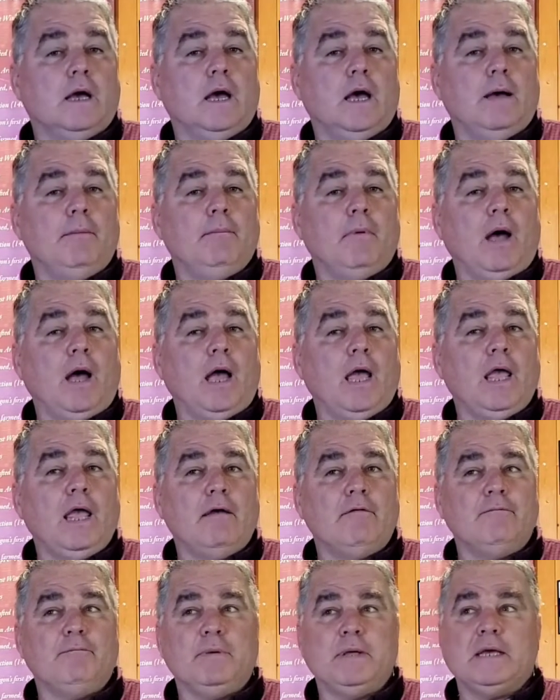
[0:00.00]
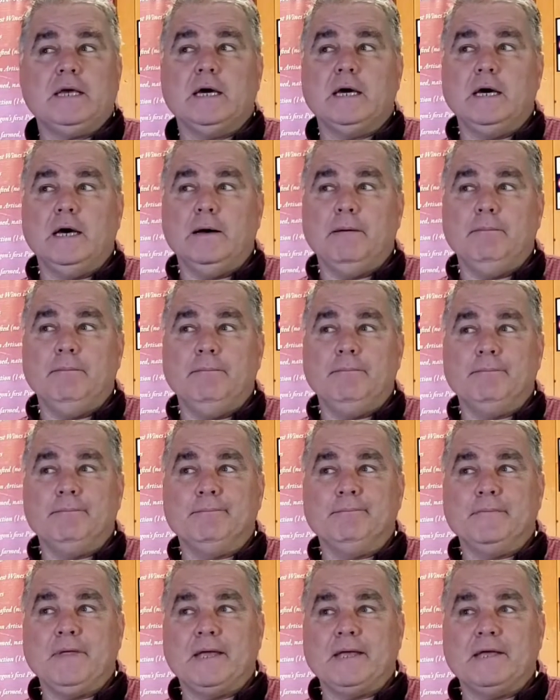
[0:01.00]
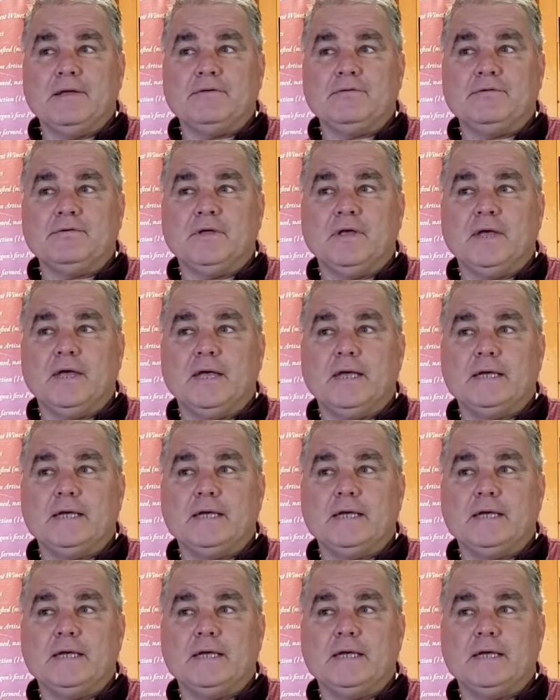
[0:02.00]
I have become, I guess,